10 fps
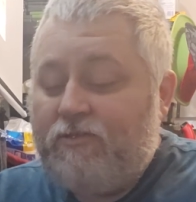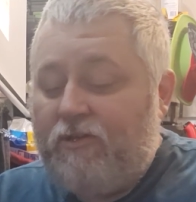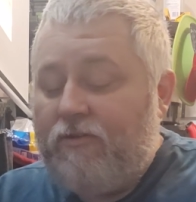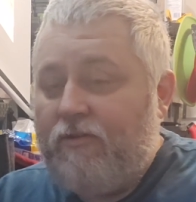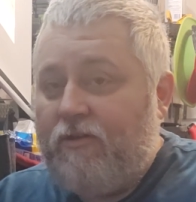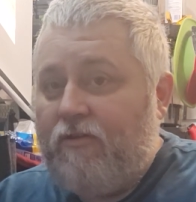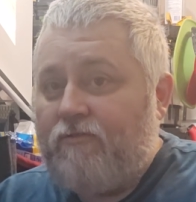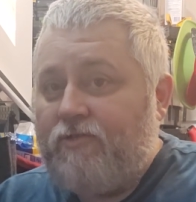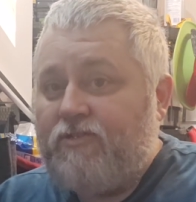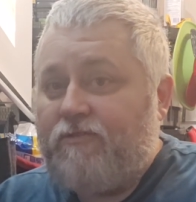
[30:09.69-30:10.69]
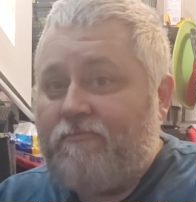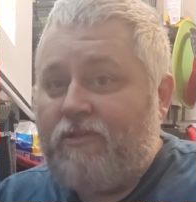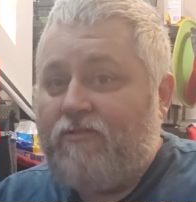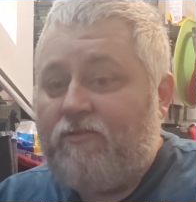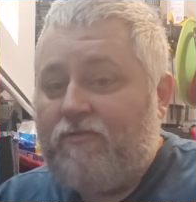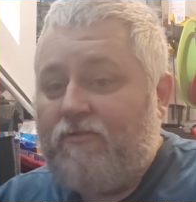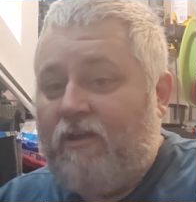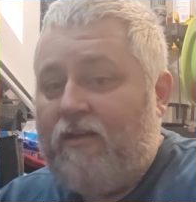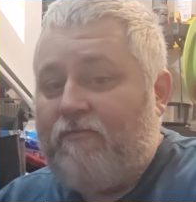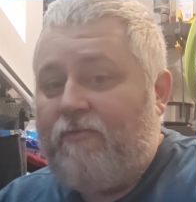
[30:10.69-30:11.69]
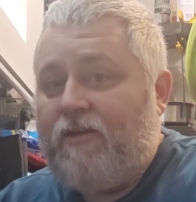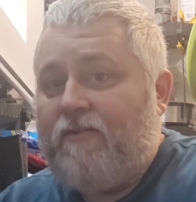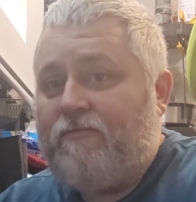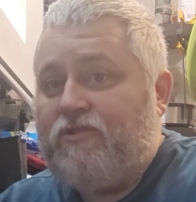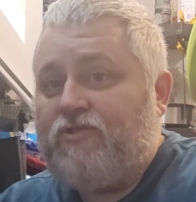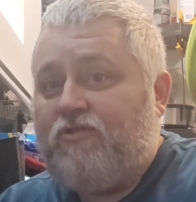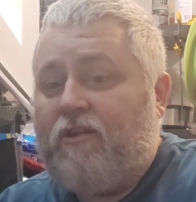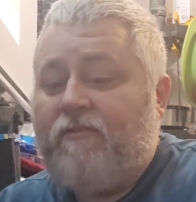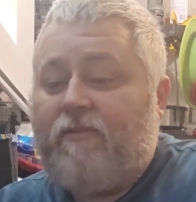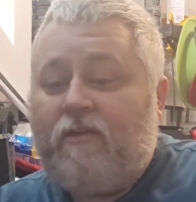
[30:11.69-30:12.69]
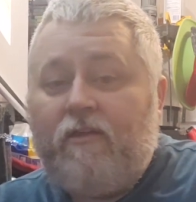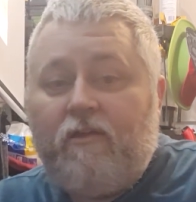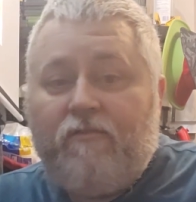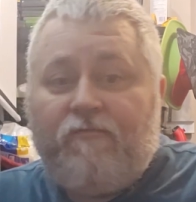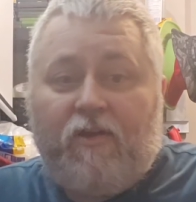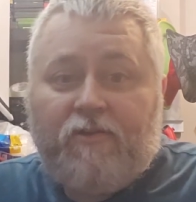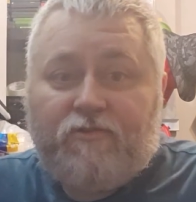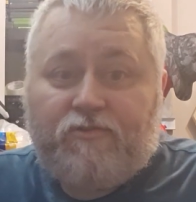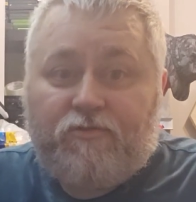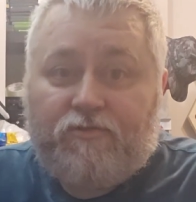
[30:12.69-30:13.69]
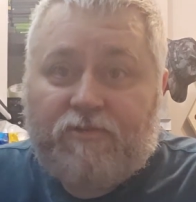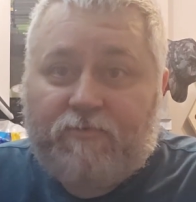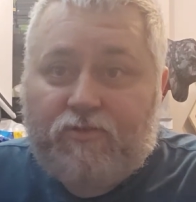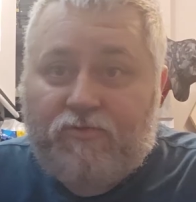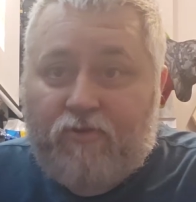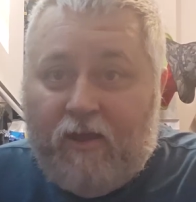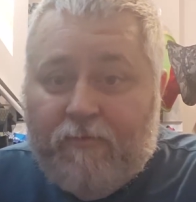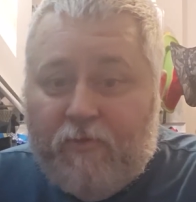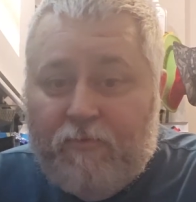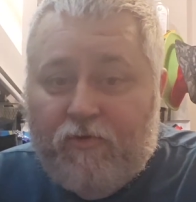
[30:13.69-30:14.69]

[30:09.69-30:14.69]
So, you know, just another kind of way of just trying to find your screws if you do drop them.